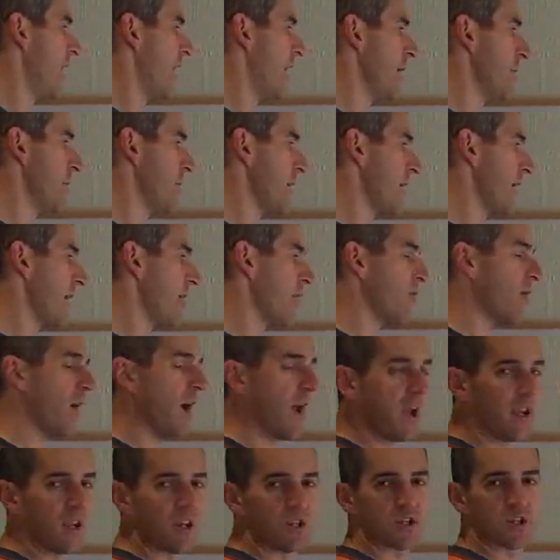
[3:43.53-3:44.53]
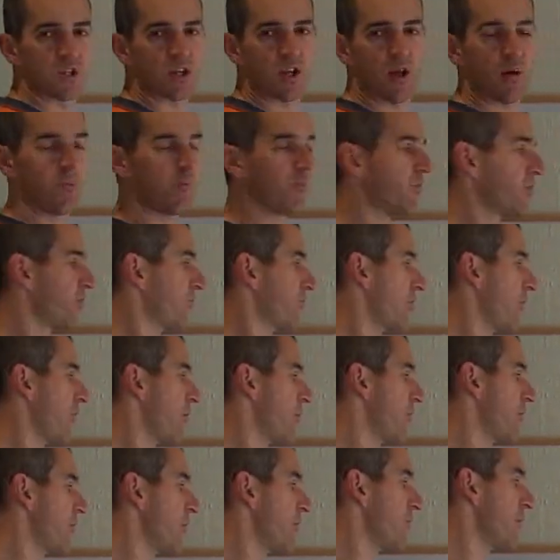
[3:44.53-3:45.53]
And our range comes
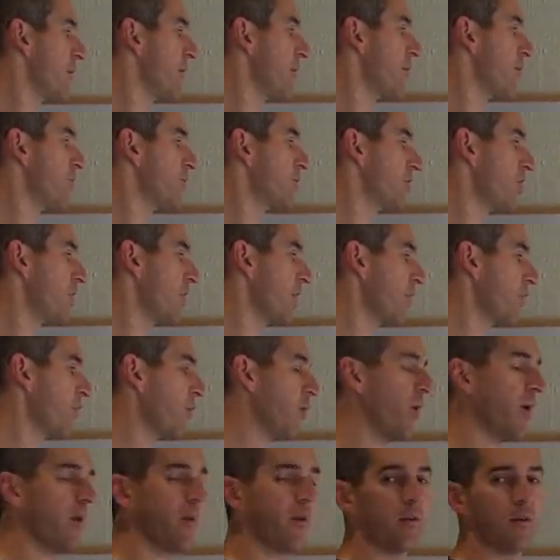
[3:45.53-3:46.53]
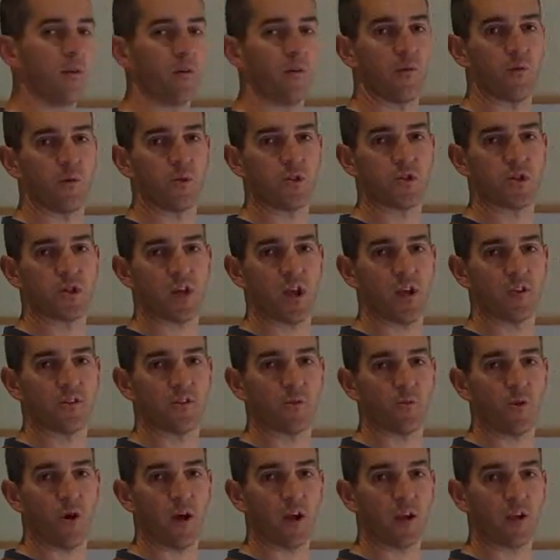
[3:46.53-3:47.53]
from the minimum turning point, which has
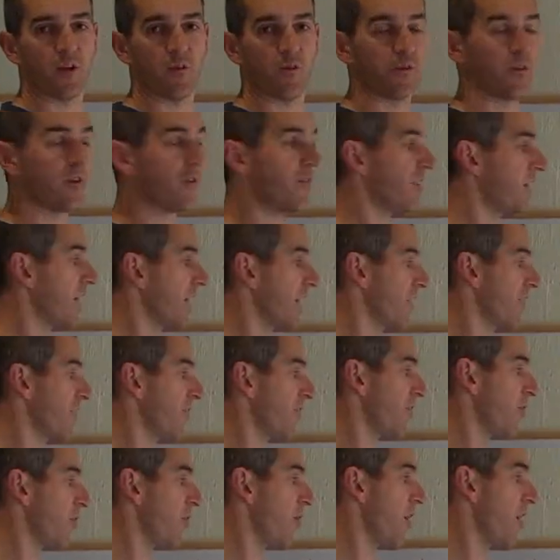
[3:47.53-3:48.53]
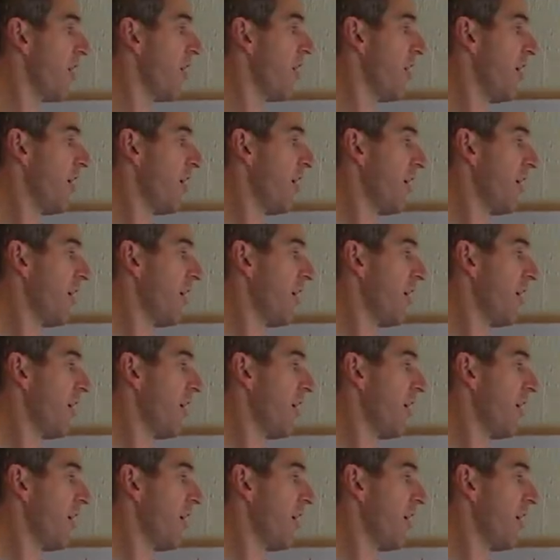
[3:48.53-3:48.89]
a y coordinate of -4.